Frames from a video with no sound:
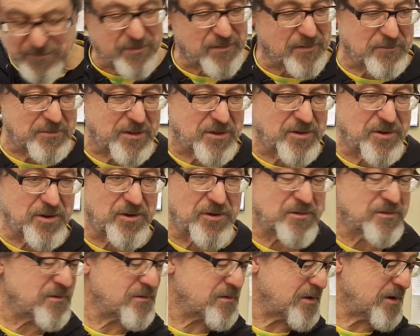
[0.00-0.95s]
some of the
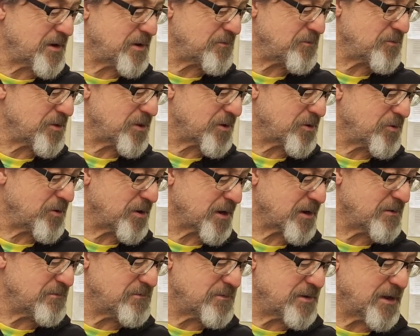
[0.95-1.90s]
tones. Really quick
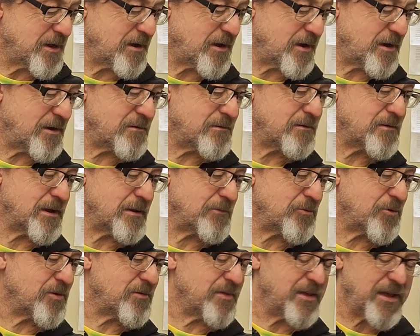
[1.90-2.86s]

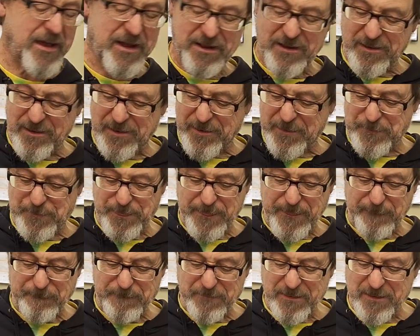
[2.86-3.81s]
demo of that.
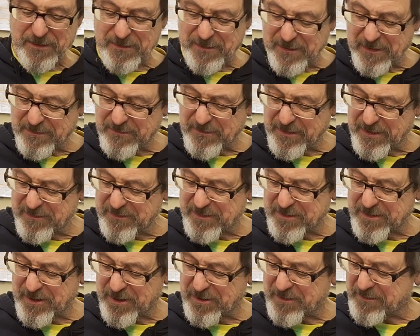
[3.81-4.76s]
It's a nice
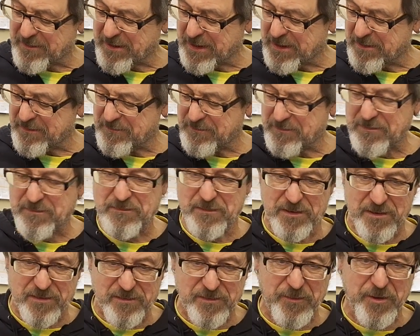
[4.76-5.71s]
guitar. It's got a
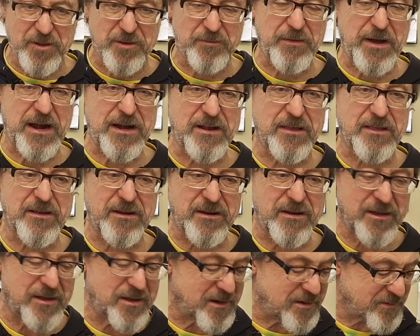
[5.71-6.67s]
smaller body than
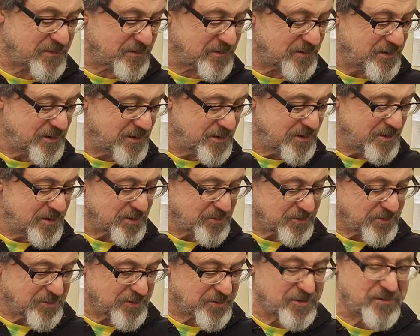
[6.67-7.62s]
an
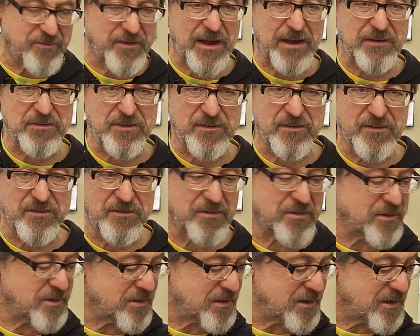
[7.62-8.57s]
ES-335. This is
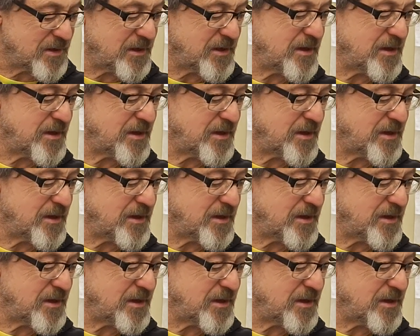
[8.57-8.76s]
the